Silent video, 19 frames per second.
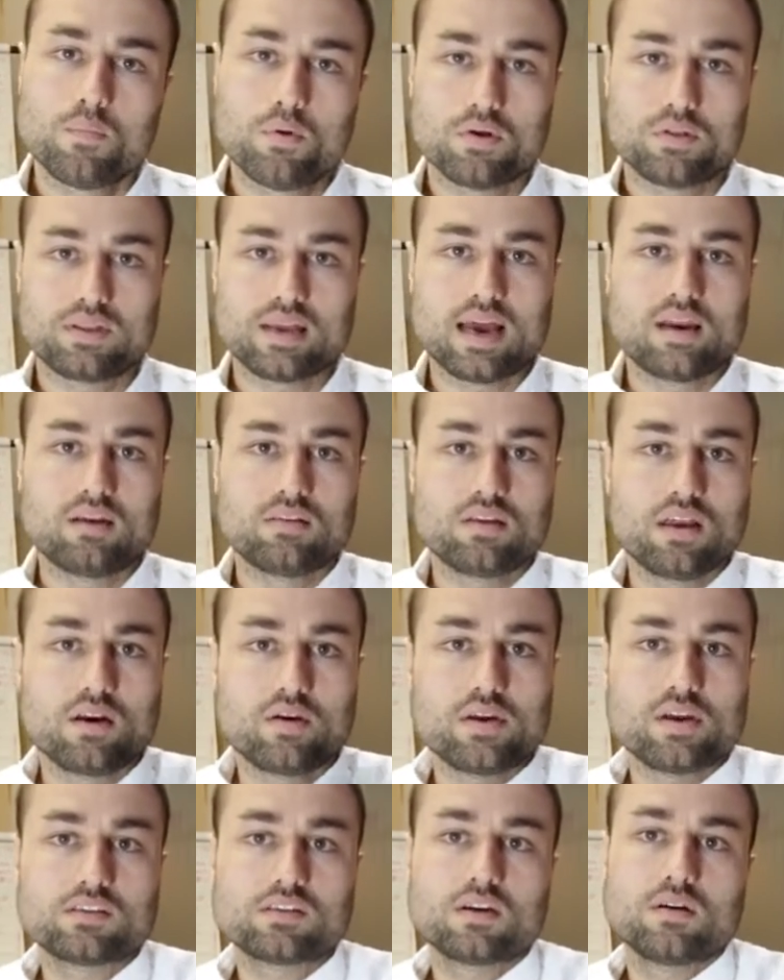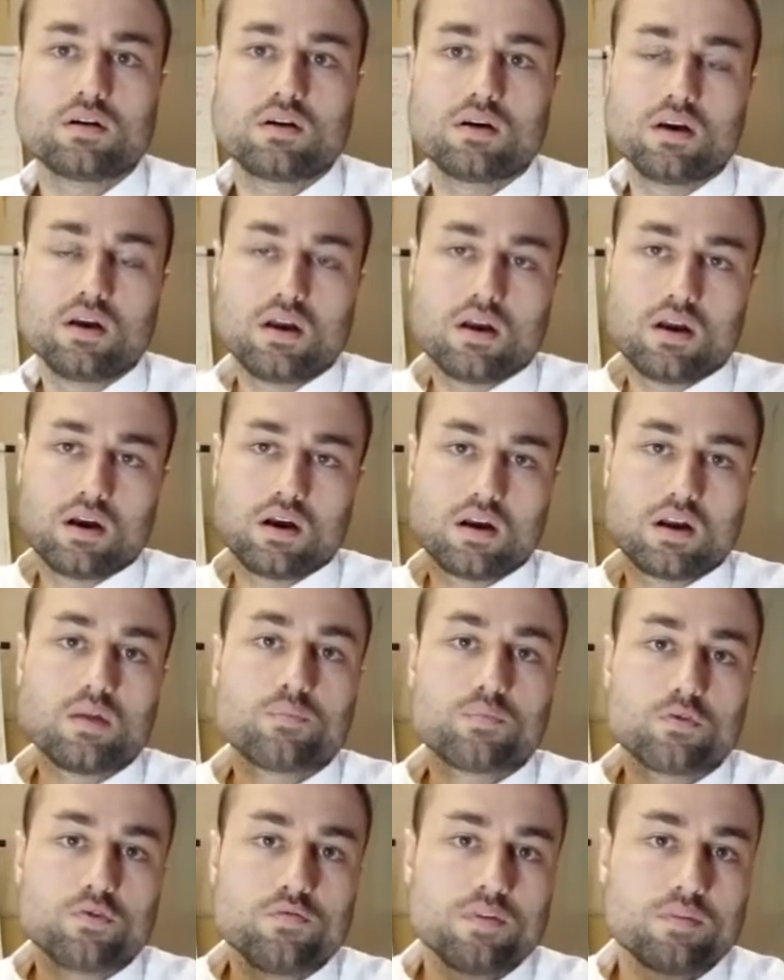put that into areas are
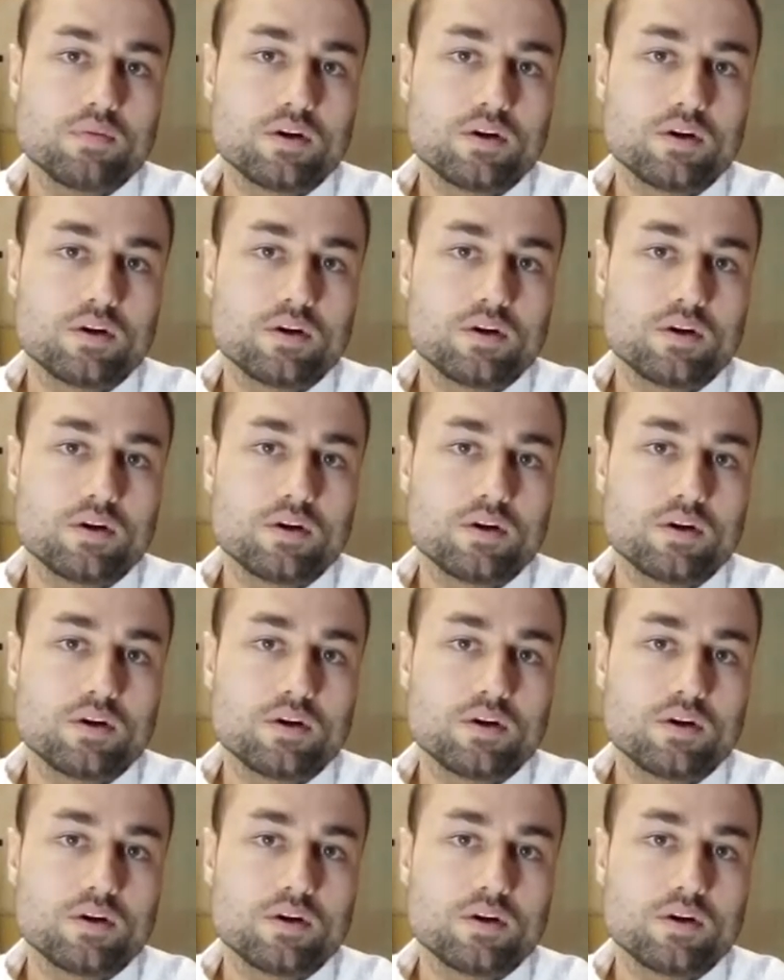improving